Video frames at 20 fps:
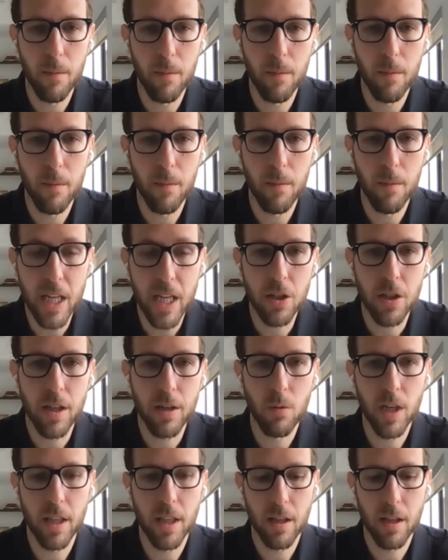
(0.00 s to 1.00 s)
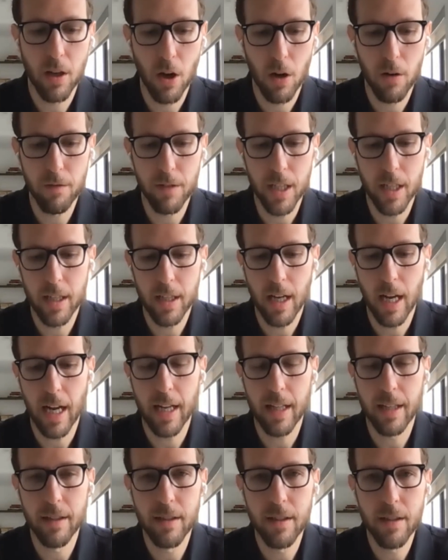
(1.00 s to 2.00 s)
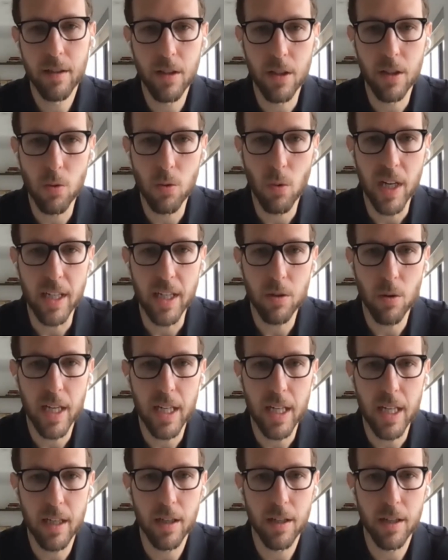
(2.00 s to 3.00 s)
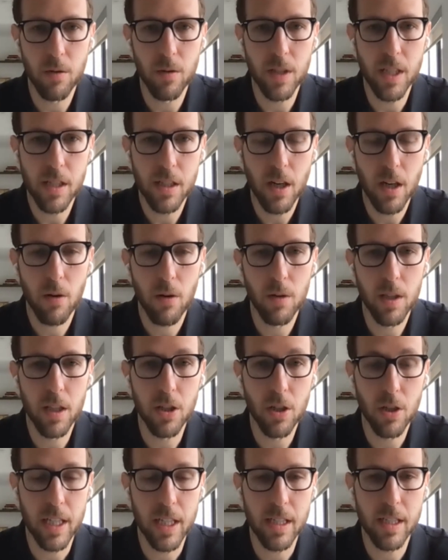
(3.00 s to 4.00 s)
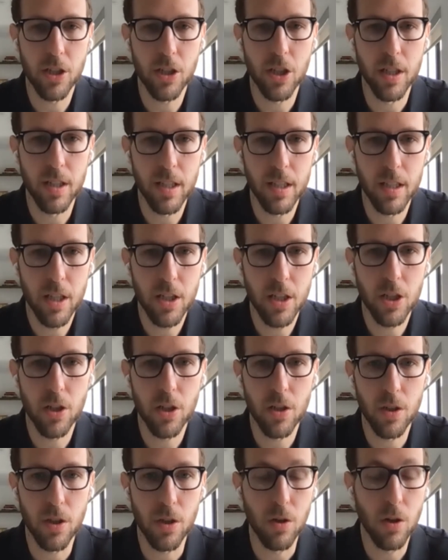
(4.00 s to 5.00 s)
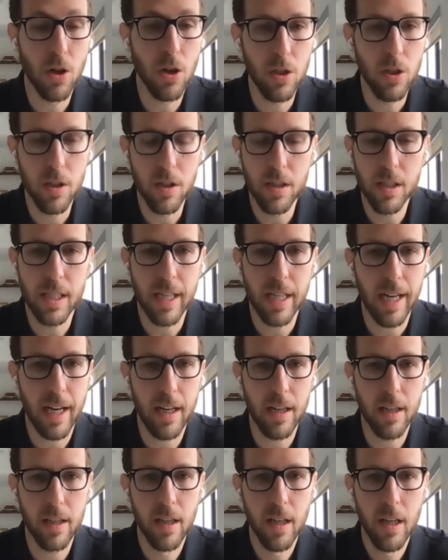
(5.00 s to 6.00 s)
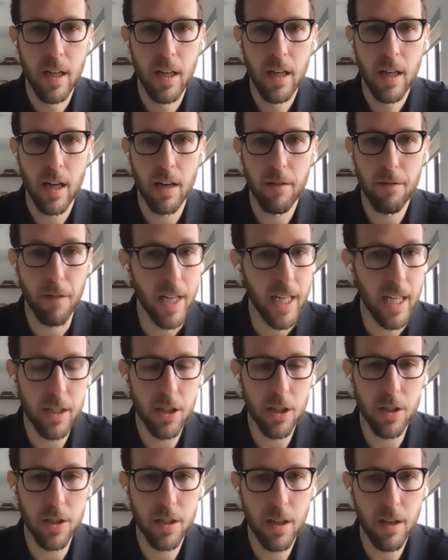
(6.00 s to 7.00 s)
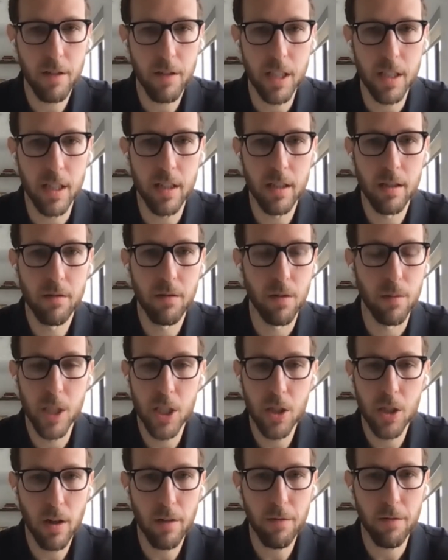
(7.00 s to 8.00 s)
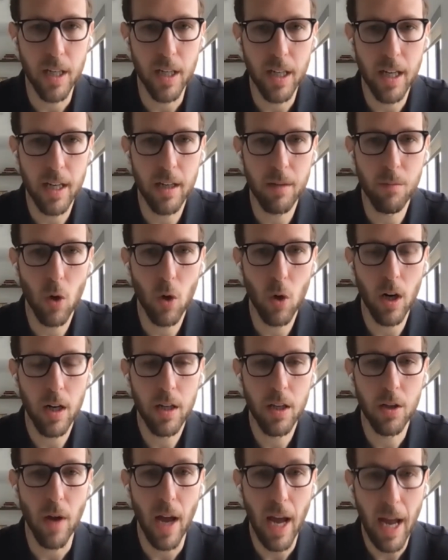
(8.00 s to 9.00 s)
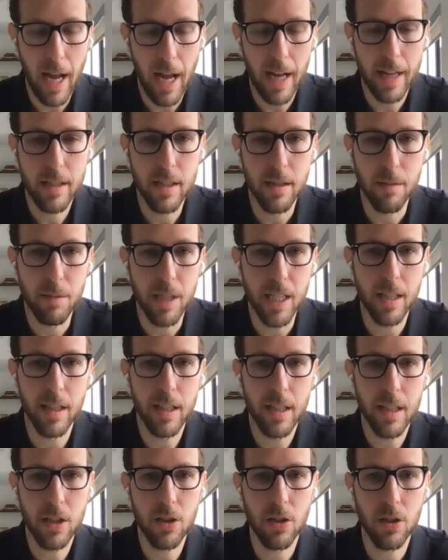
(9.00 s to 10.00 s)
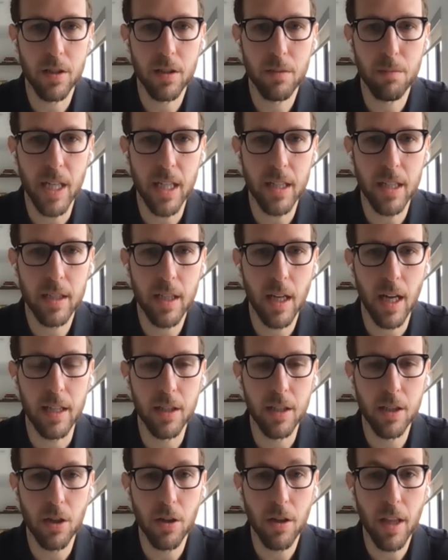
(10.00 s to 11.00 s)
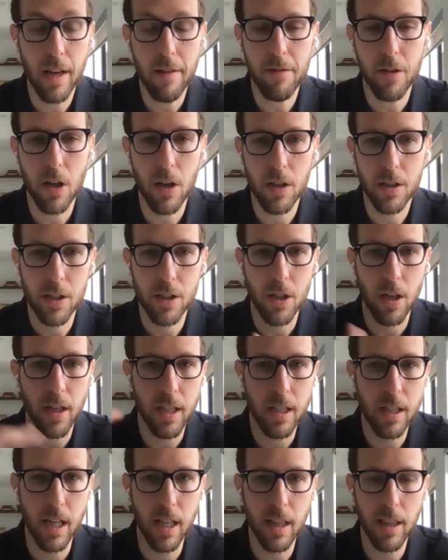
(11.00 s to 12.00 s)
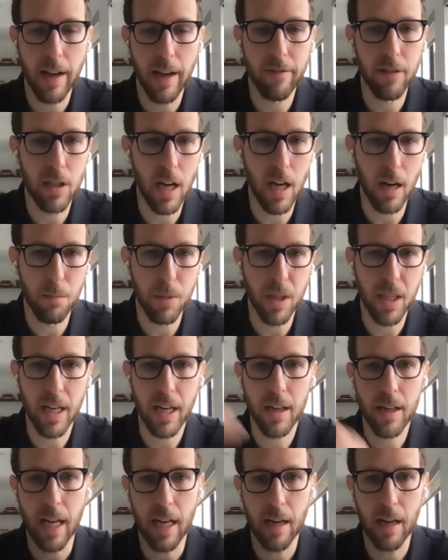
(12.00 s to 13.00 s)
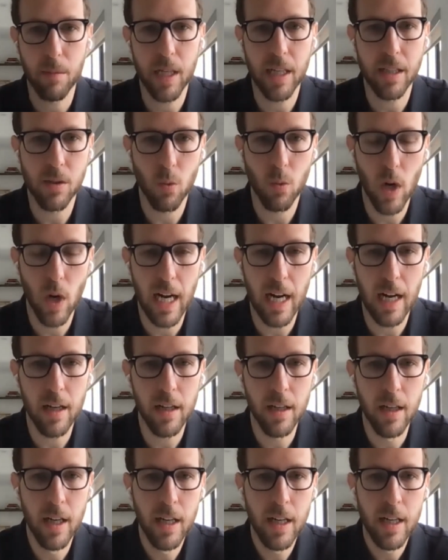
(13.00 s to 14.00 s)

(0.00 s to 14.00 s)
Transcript: especially with COVID and the 2020 year that we saw with the transition to digital. You couldn't sell financial services from a storefront anymore. You had to be in the digital space. And so they've all started to level up their game as well.